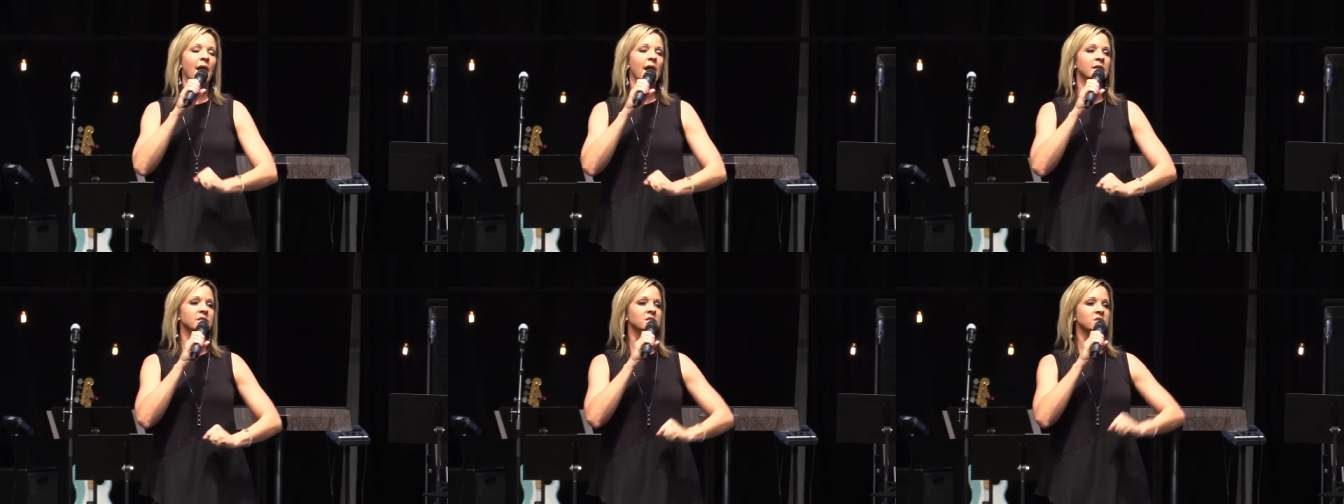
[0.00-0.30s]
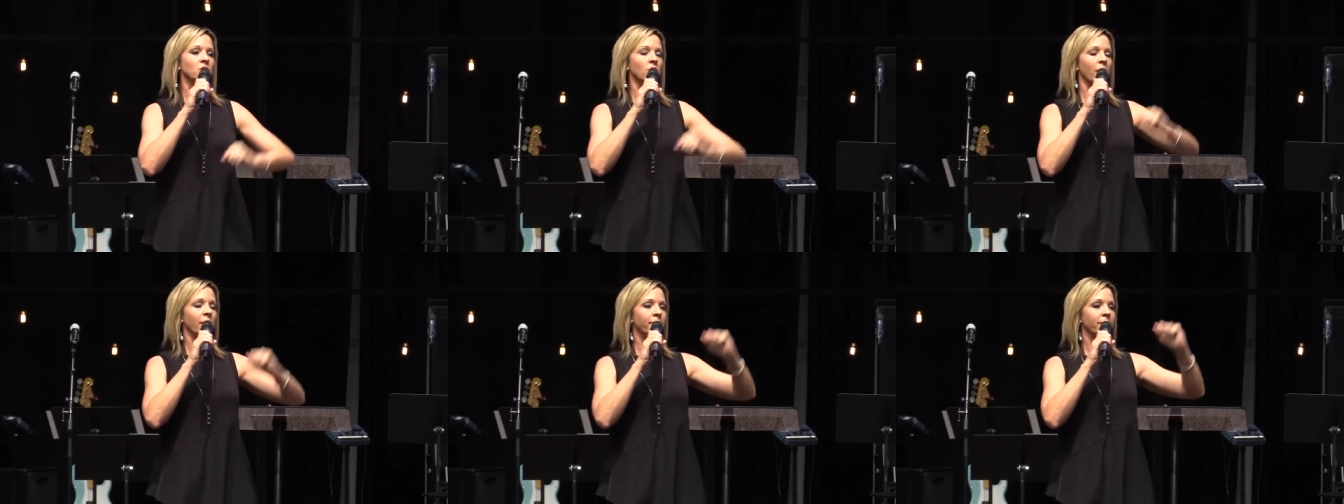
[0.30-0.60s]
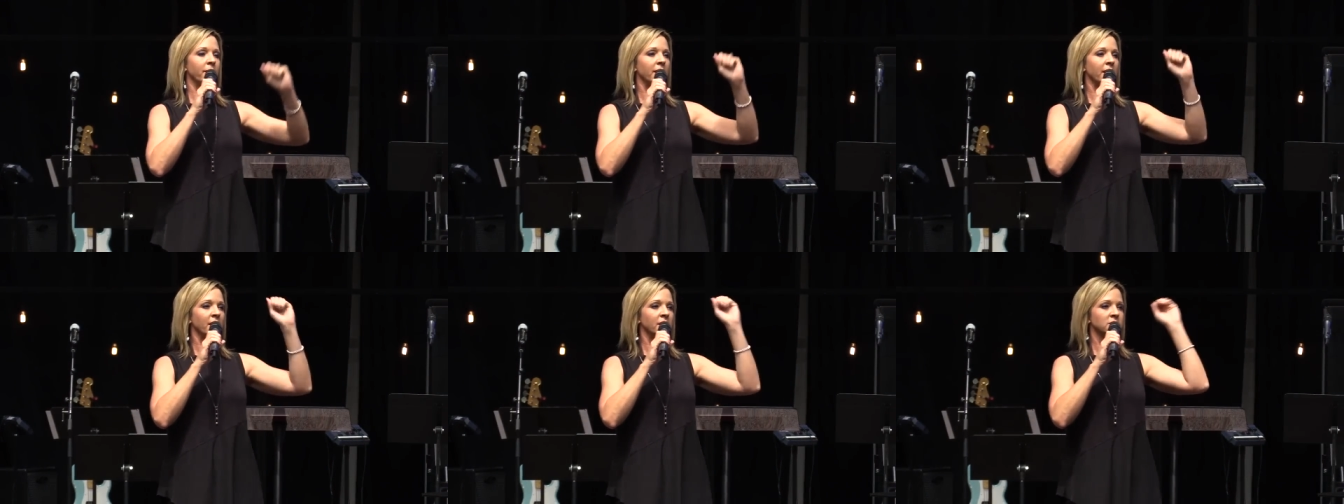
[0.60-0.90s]
And so I
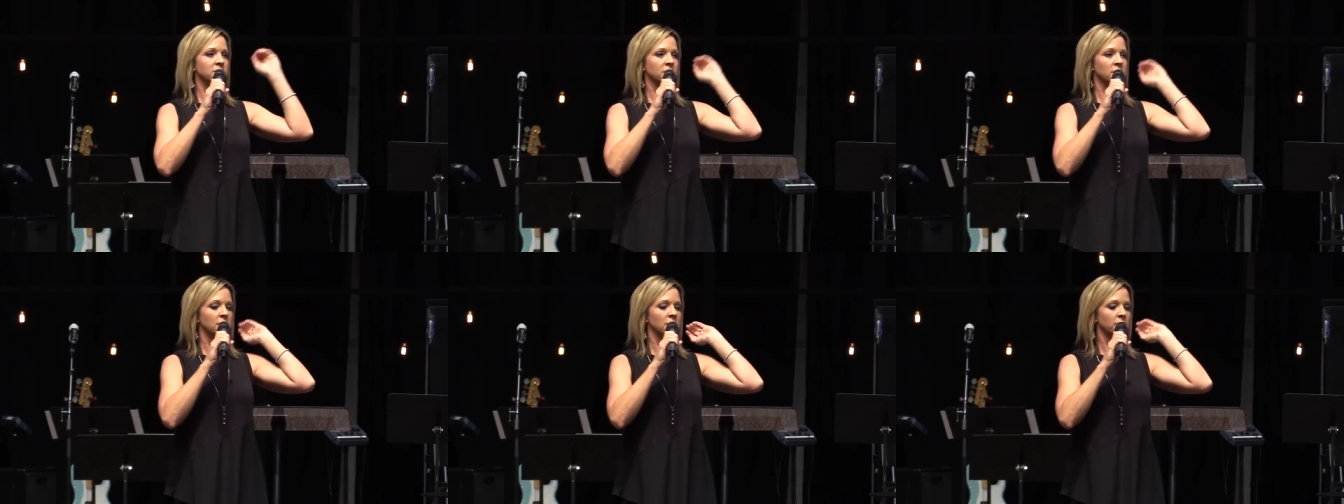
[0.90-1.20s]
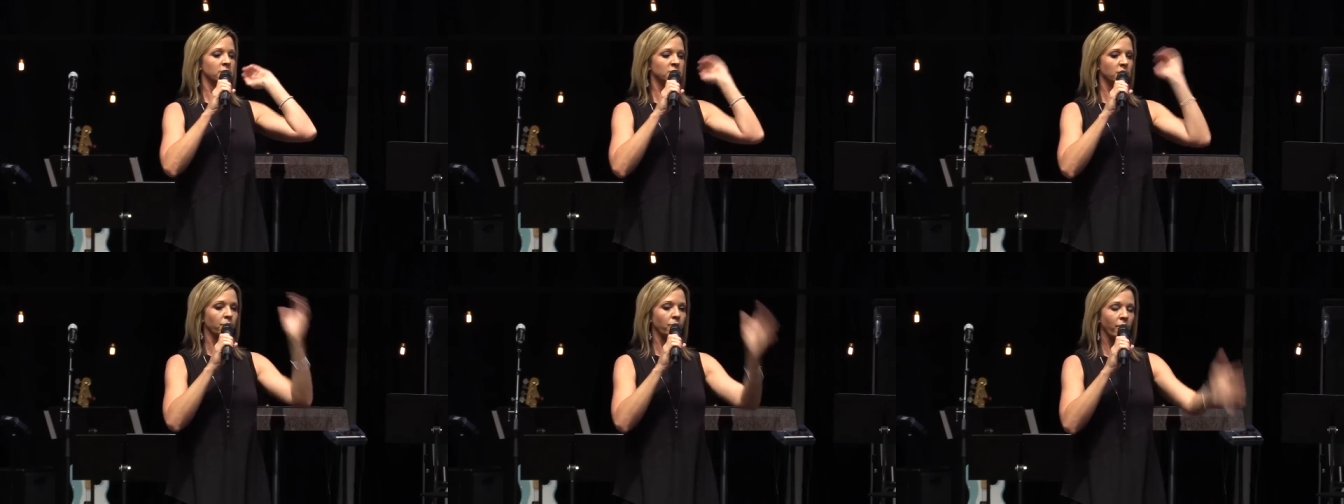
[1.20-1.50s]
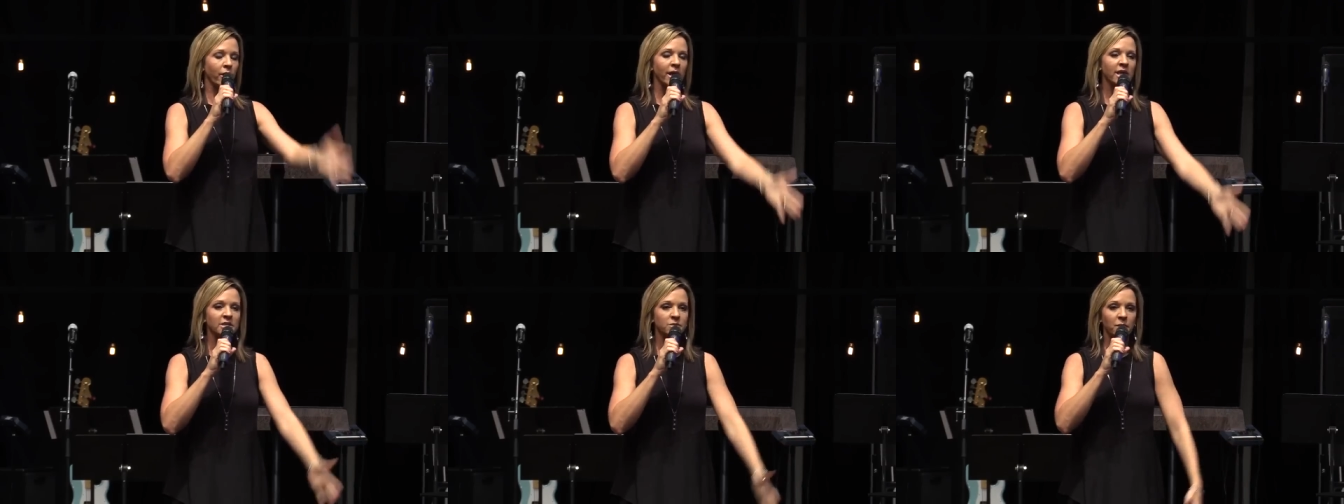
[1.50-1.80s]
began to to
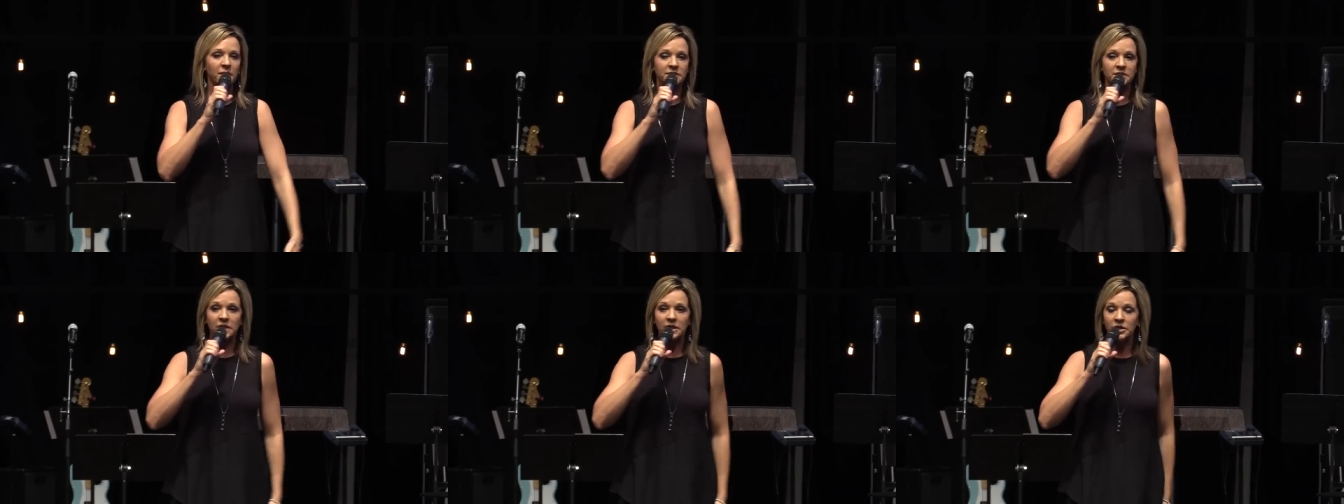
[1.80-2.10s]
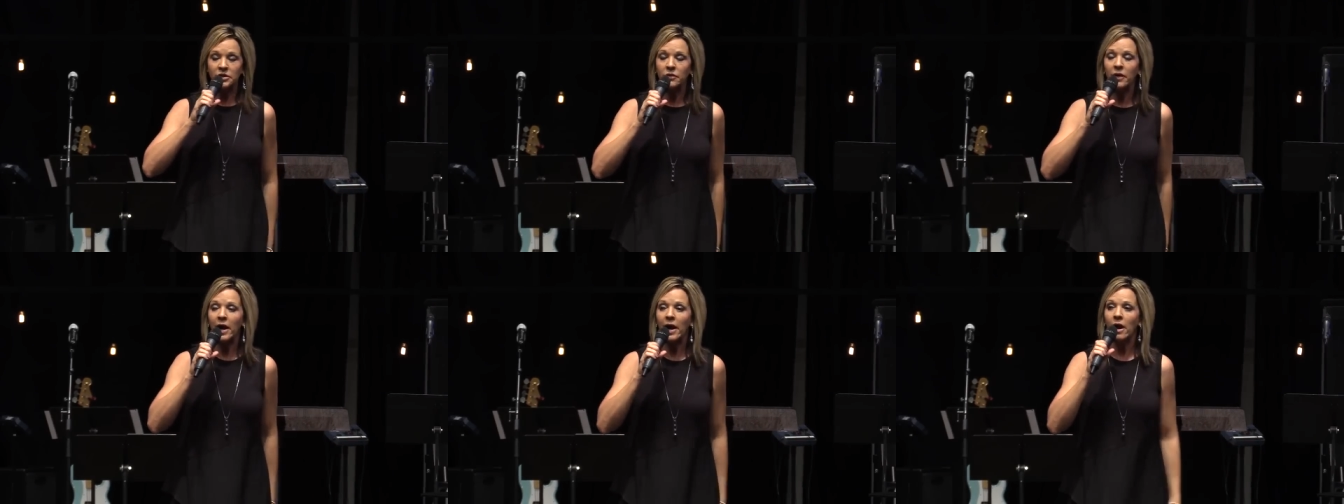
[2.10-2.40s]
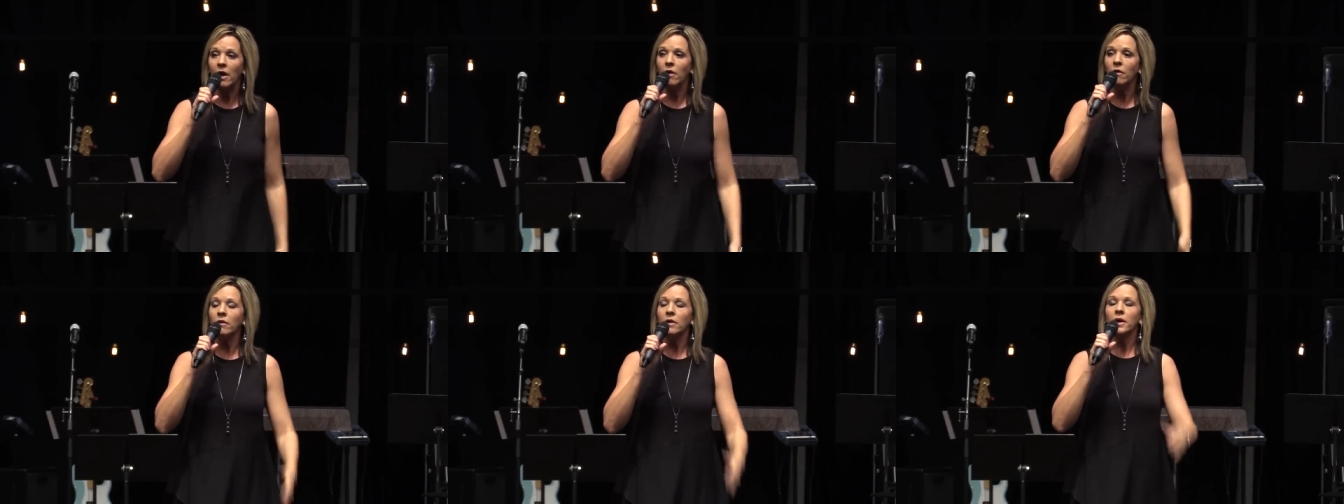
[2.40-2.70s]
pray as best I knew
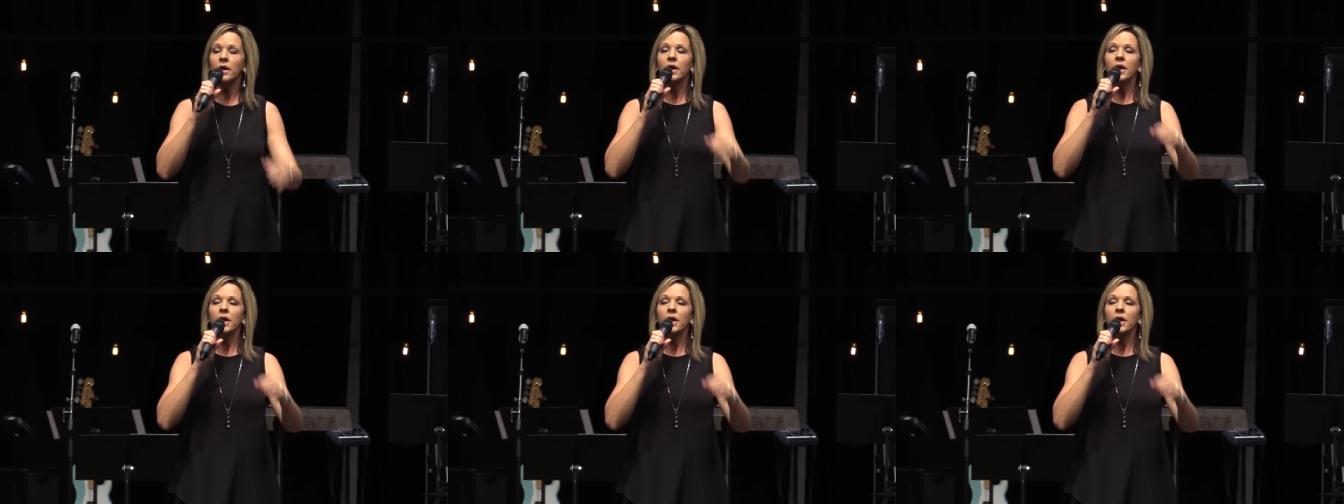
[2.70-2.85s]
how.